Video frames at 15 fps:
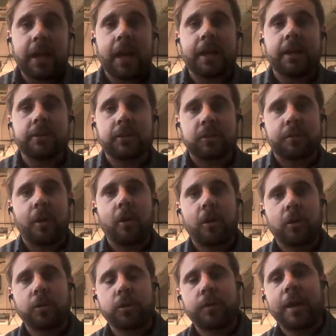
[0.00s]
blockchain,
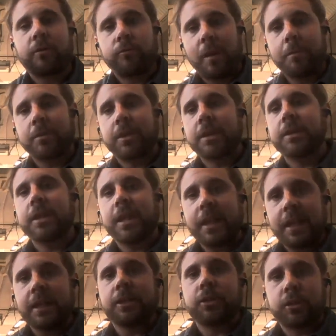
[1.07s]
and is a smart contract
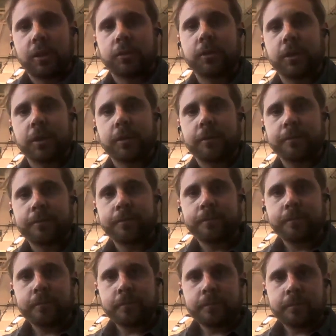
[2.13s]
representing each token.